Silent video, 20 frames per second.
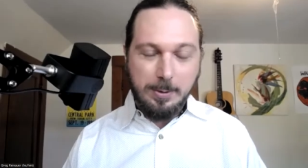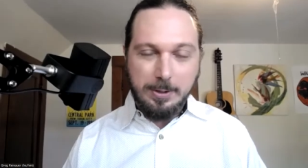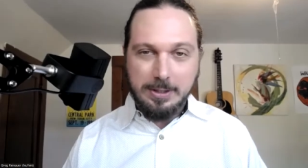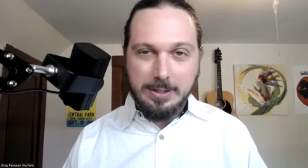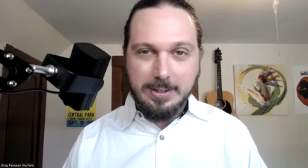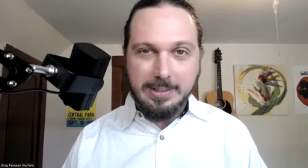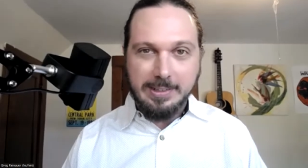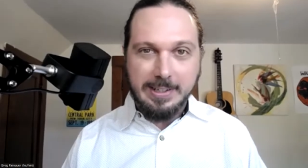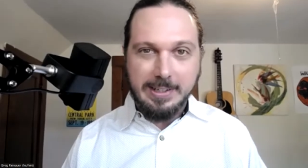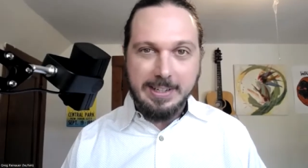And we'll
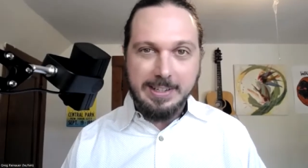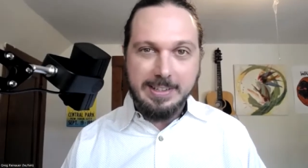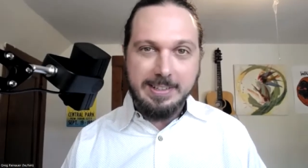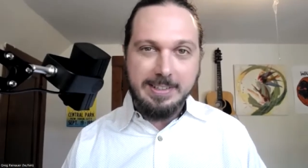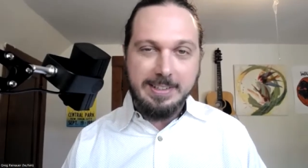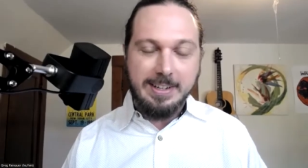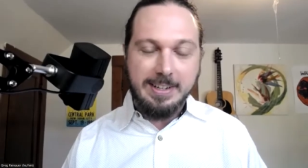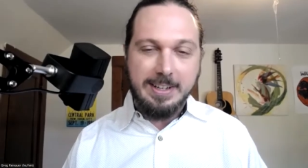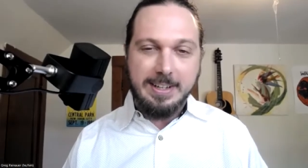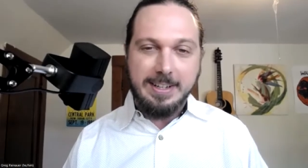put those
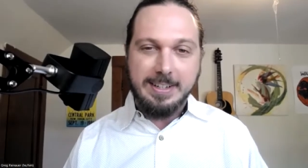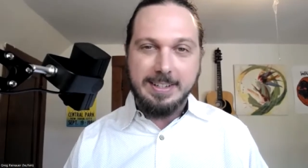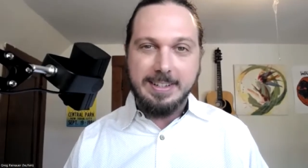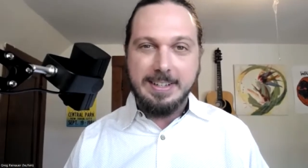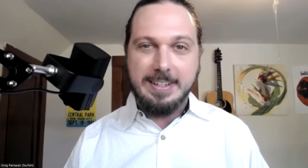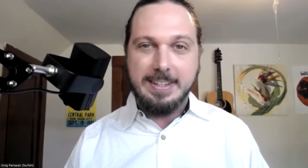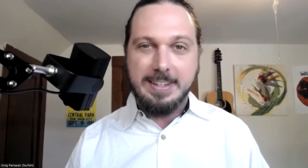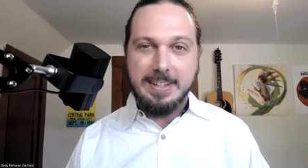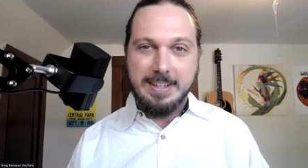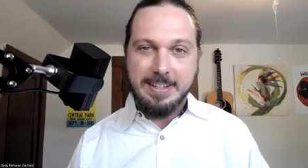links
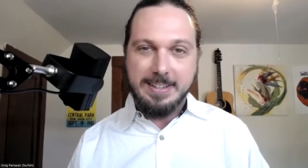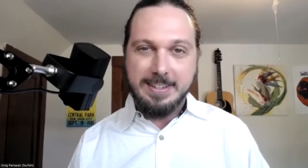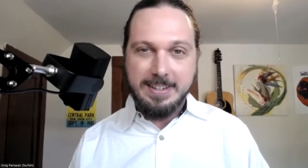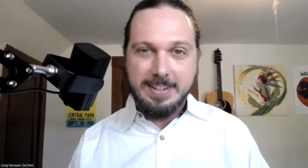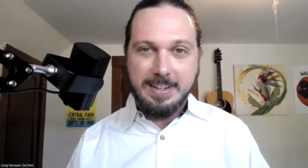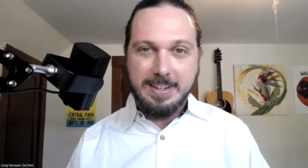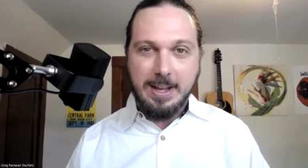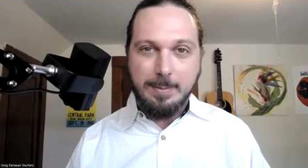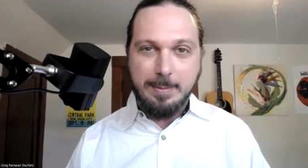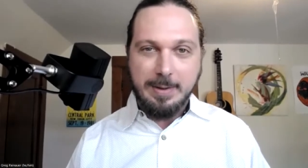in the
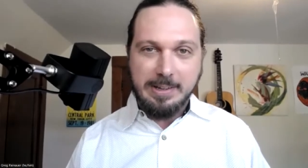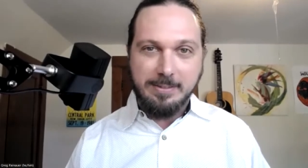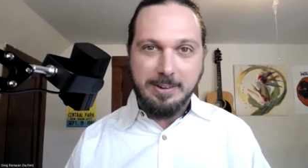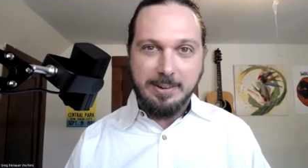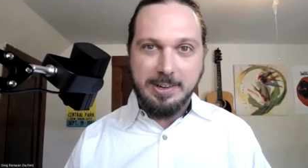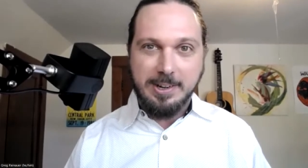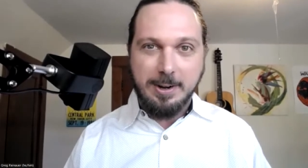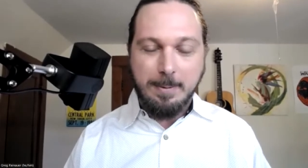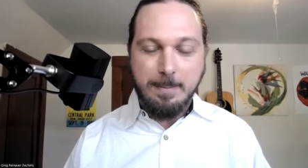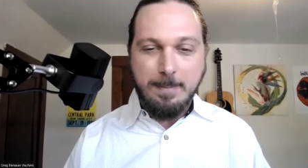comments
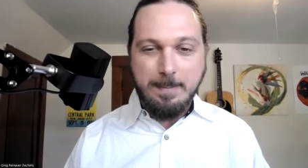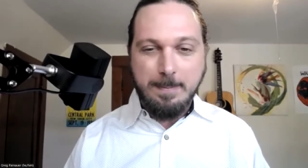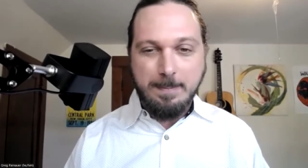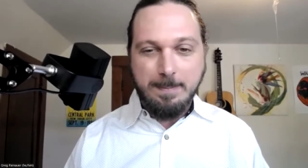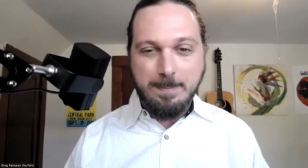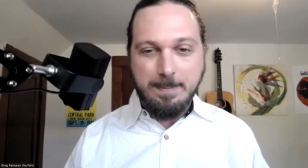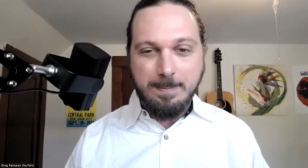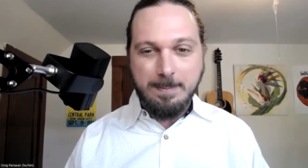for sure.